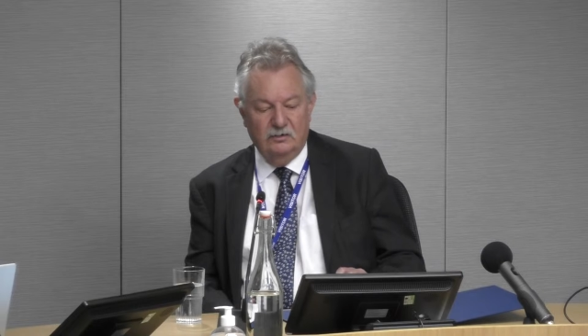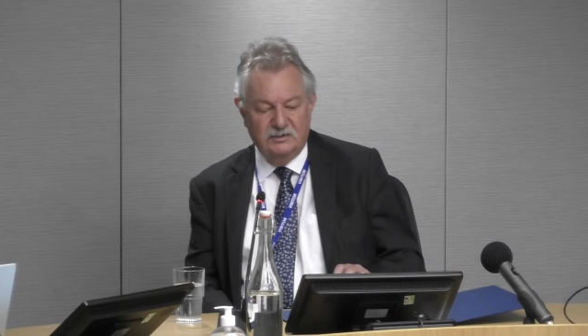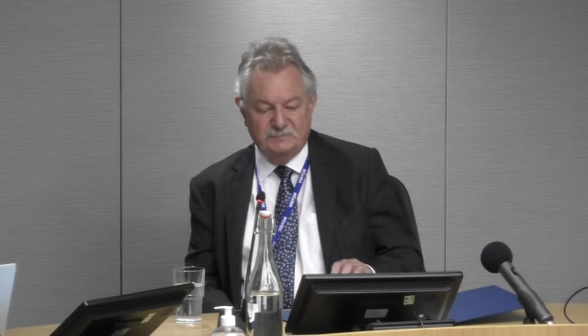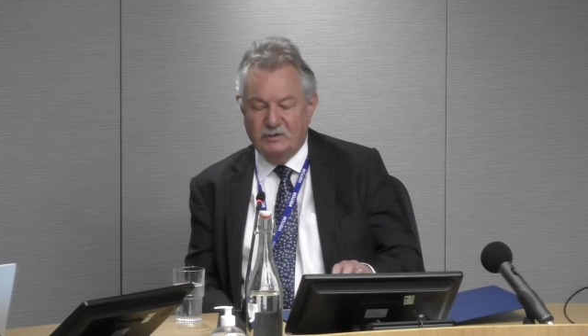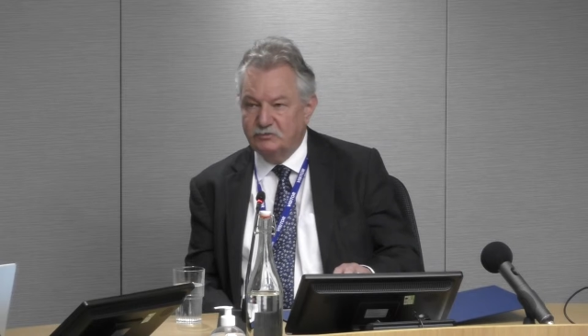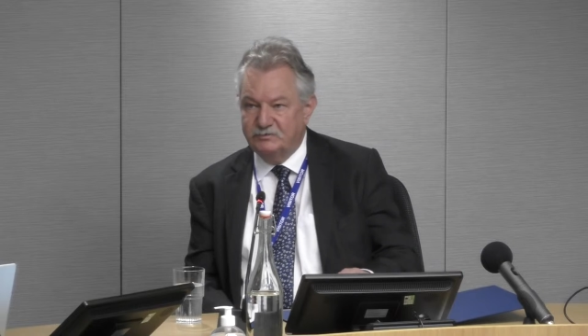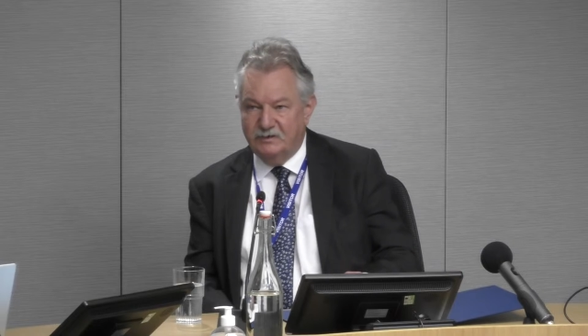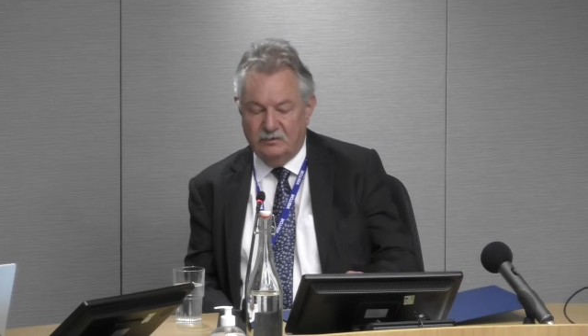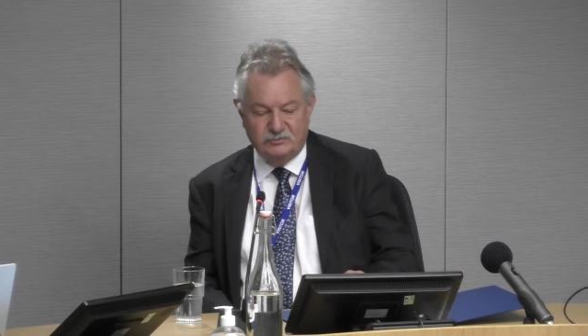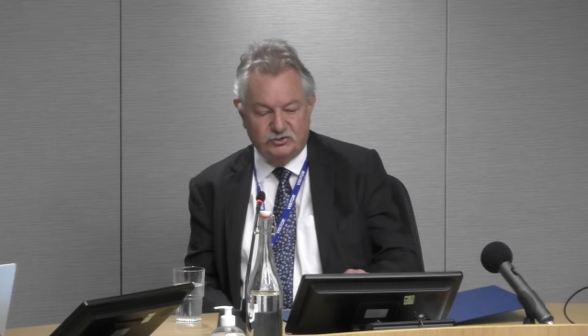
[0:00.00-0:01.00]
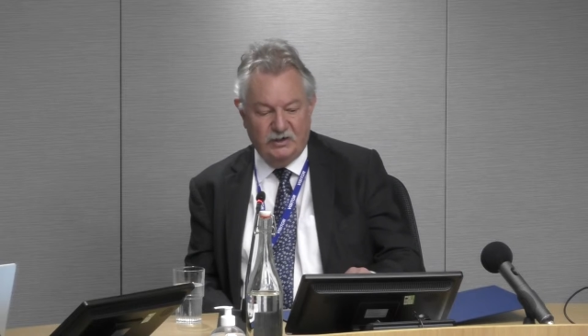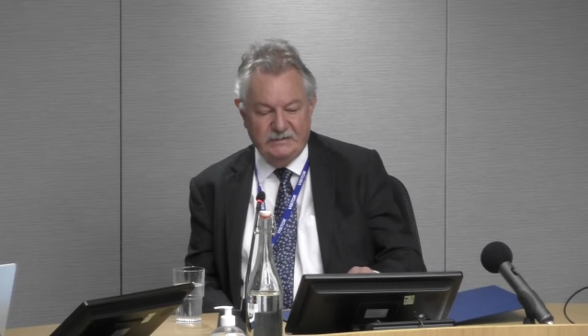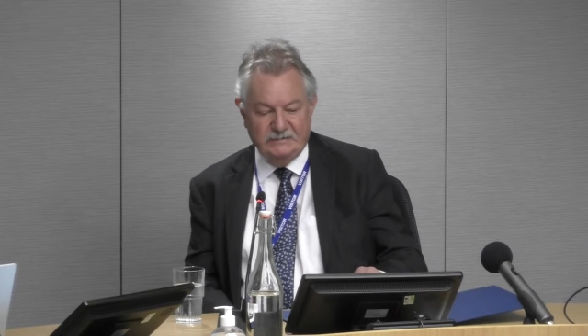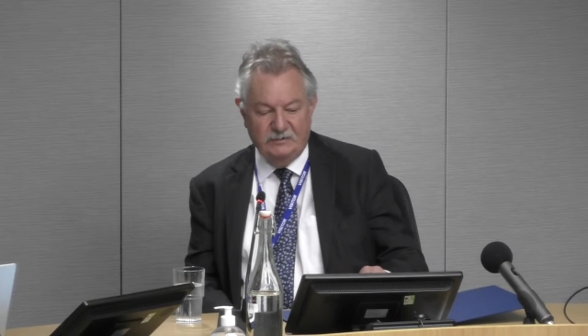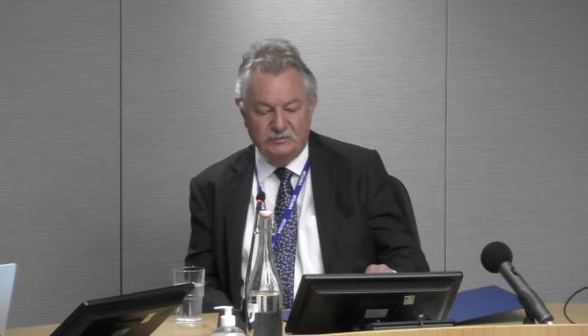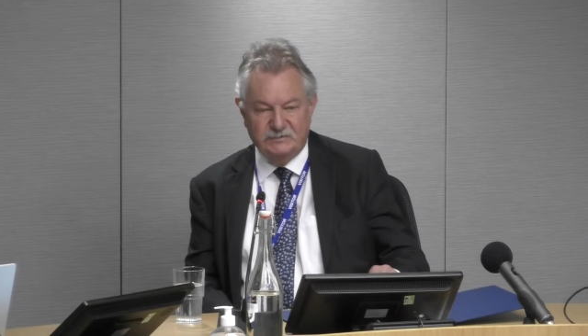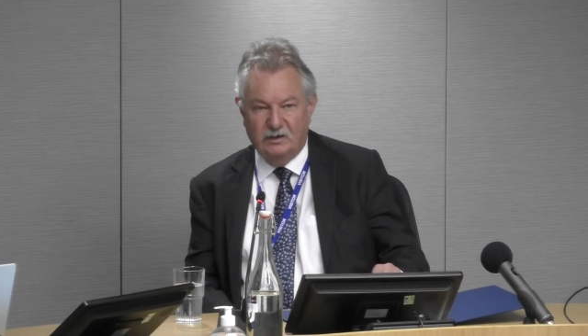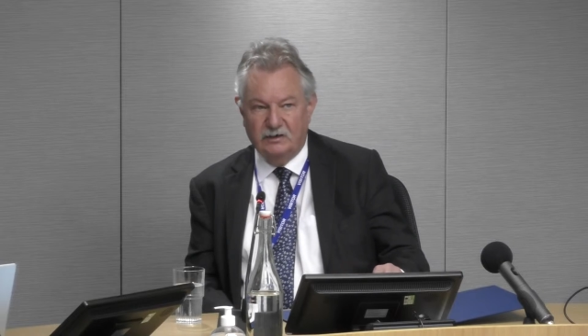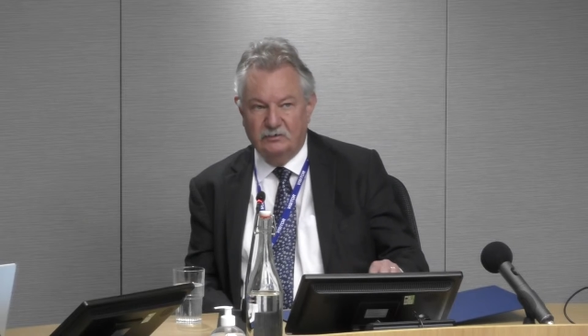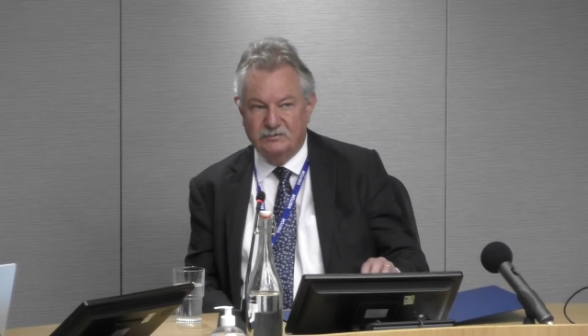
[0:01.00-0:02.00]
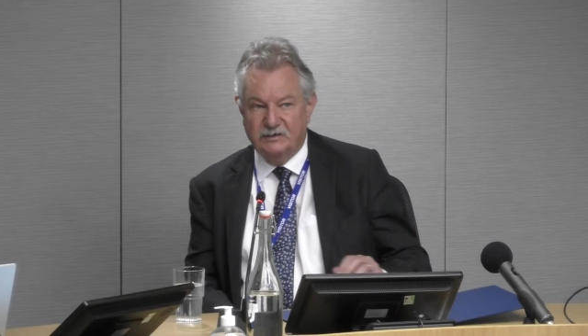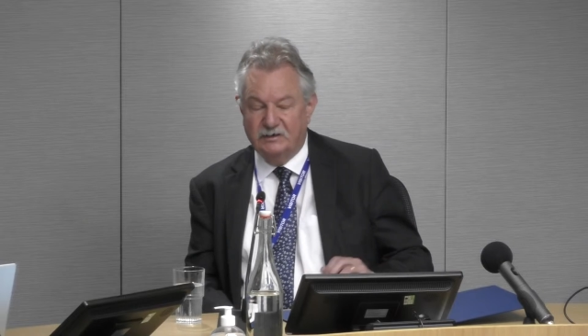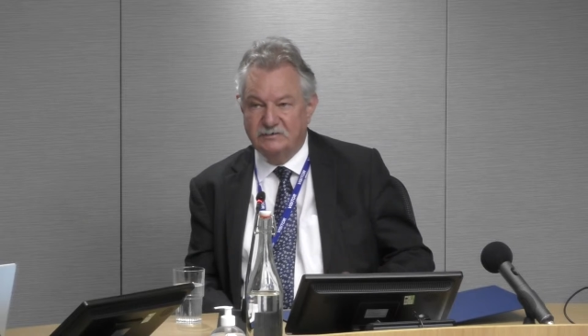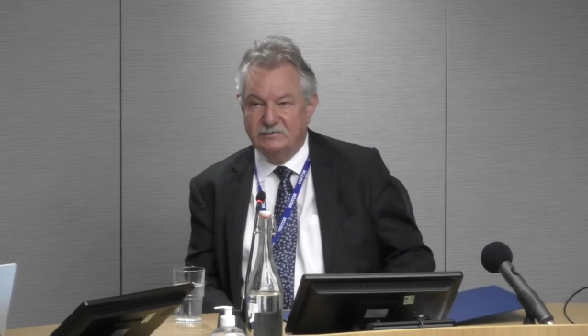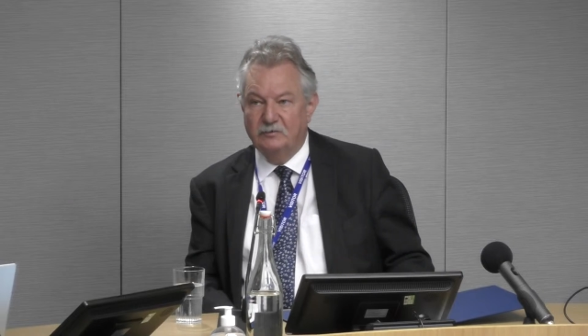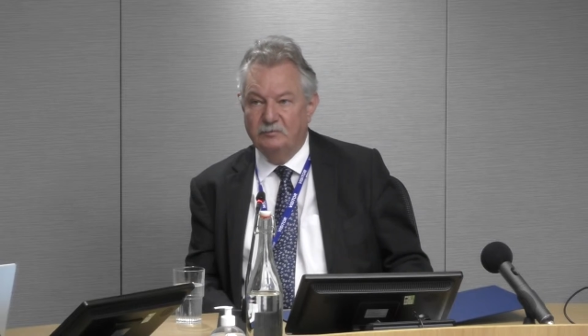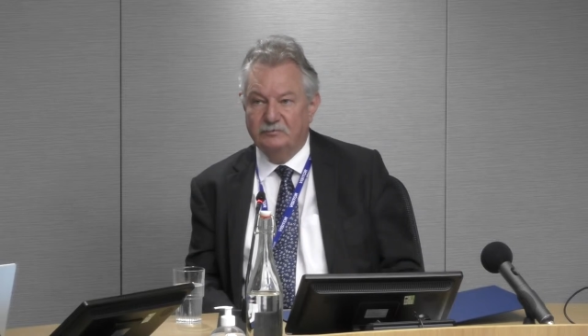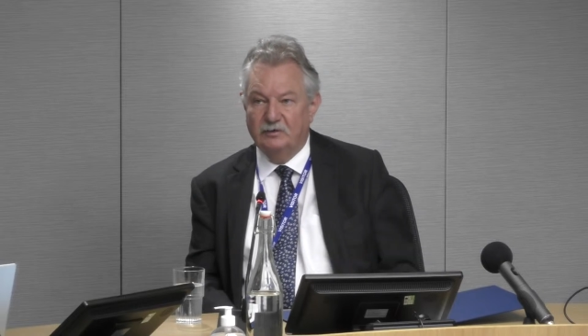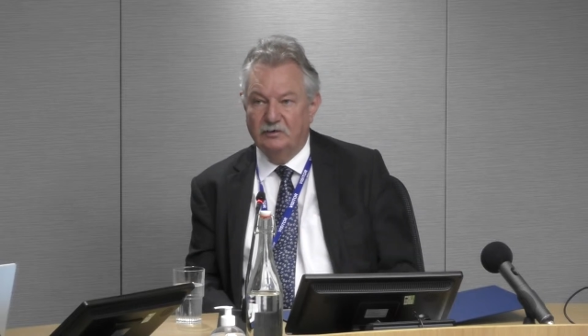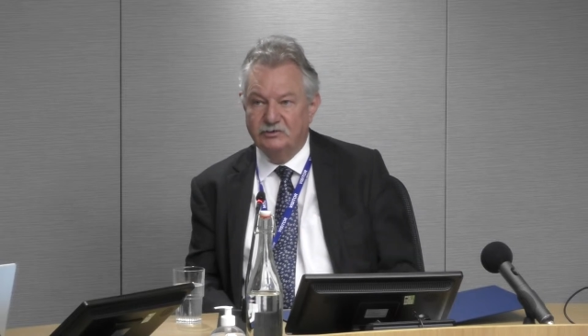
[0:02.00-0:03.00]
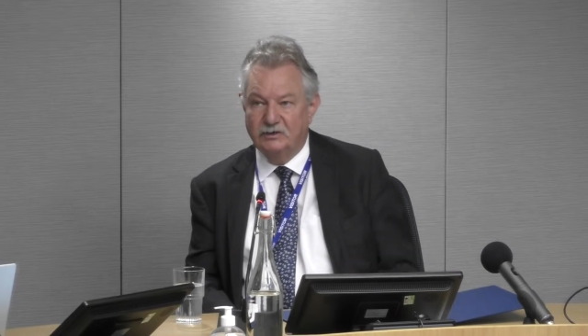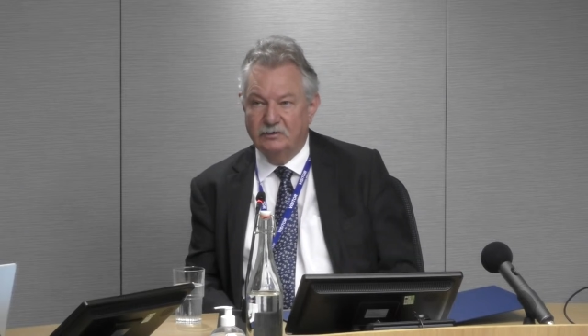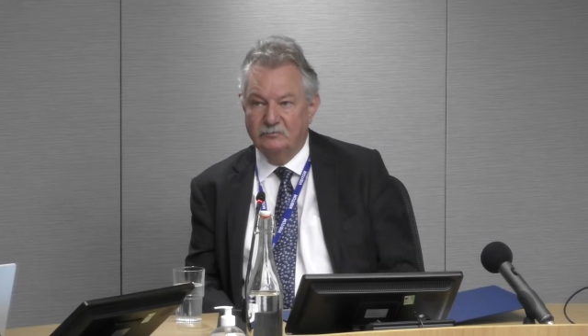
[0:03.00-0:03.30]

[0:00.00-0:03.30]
specialty that I was trained in, was diagnostic histopathology.